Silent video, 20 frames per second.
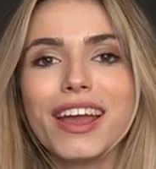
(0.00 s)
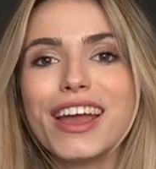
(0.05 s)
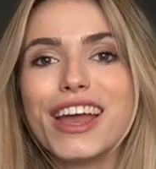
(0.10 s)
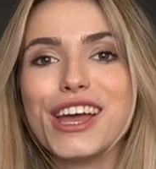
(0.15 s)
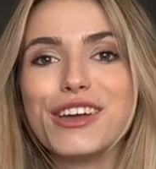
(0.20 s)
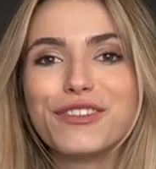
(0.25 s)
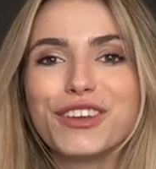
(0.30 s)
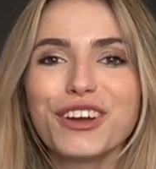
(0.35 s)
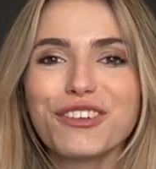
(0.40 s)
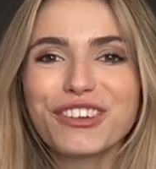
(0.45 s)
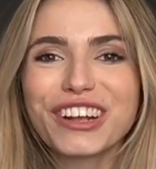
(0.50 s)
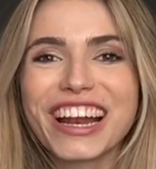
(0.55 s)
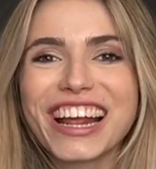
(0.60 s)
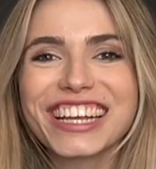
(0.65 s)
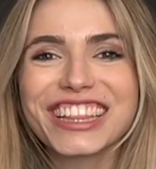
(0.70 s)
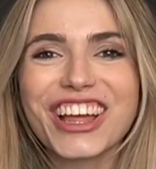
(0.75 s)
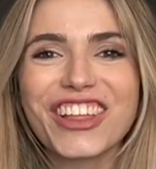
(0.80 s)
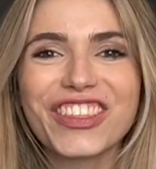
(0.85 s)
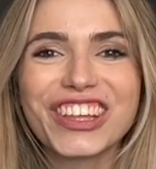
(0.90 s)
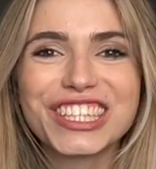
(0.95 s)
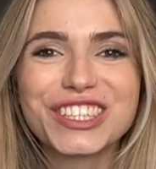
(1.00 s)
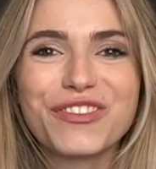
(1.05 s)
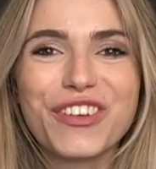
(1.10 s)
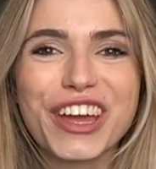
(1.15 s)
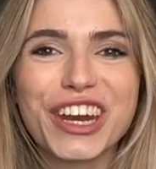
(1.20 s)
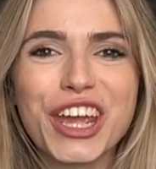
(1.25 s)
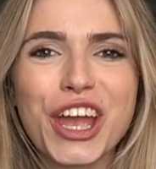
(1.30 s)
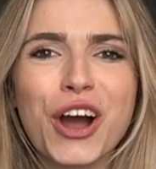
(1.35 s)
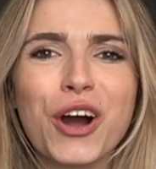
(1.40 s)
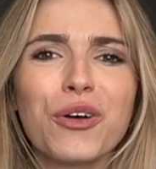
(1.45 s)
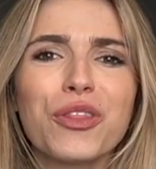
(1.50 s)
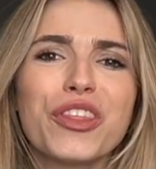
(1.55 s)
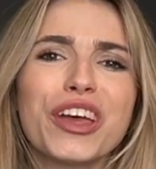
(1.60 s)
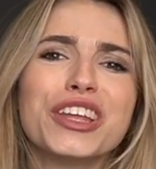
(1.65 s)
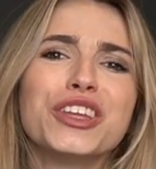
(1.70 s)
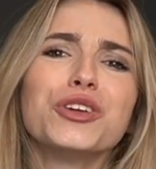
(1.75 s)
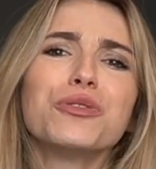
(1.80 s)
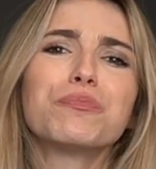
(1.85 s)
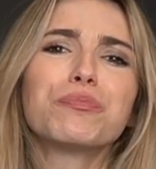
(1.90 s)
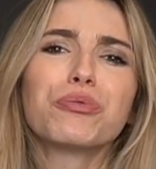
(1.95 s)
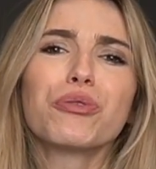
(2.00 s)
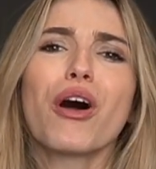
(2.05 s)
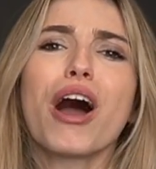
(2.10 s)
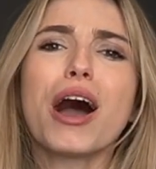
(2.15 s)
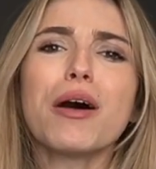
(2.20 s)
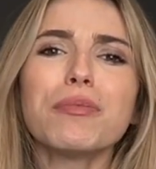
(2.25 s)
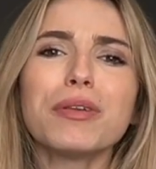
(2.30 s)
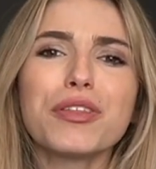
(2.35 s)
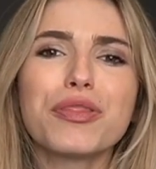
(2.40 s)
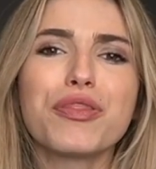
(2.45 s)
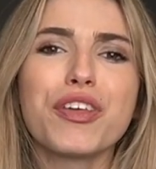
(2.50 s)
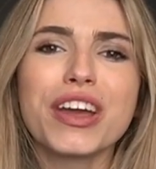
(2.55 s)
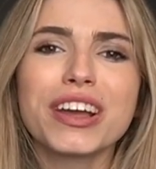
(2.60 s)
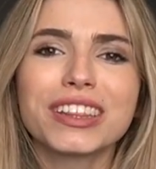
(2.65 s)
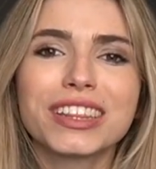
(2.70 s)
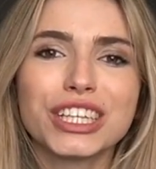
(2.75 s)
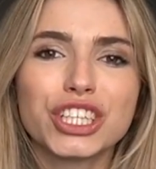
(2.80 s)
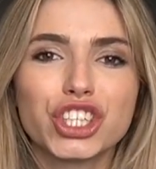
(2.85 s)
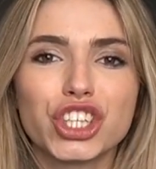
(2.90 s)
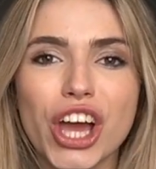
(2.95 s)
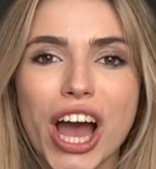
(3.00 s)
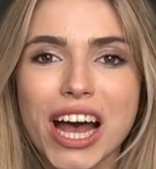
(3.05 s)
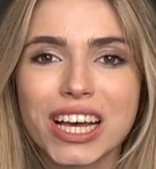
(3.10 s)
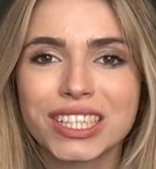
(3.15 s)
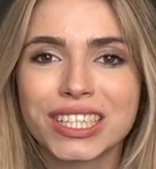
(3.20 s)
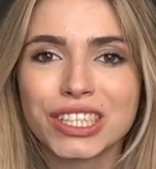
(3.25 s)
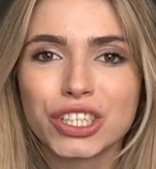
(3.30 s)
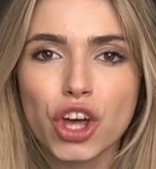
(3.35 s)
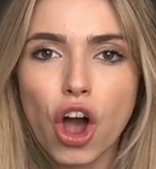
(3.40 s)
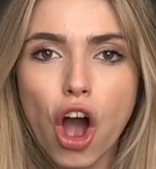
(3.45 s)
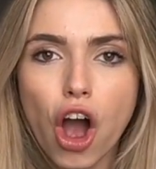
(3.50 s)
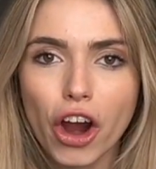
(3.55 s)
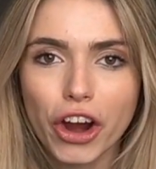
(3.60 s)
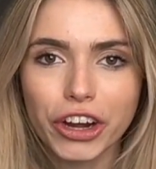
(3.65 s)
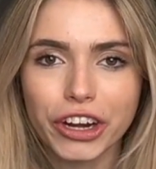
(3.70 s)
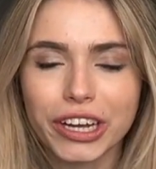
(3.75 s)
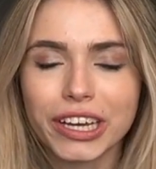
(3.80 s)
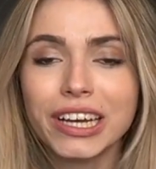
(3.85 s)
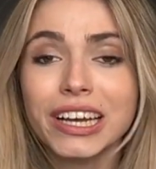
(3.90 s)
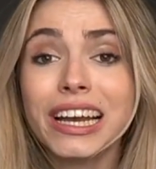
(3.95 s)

If you've clicked on this video, then you probably think that chess is hard.